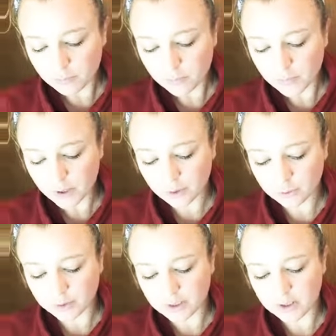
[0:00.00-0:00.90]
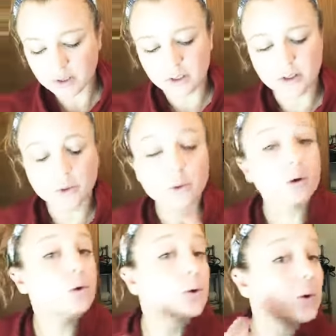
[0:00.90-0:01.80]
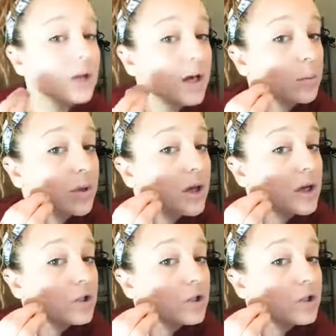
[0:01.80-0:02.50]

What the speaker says: I don't really need a whole lot of blush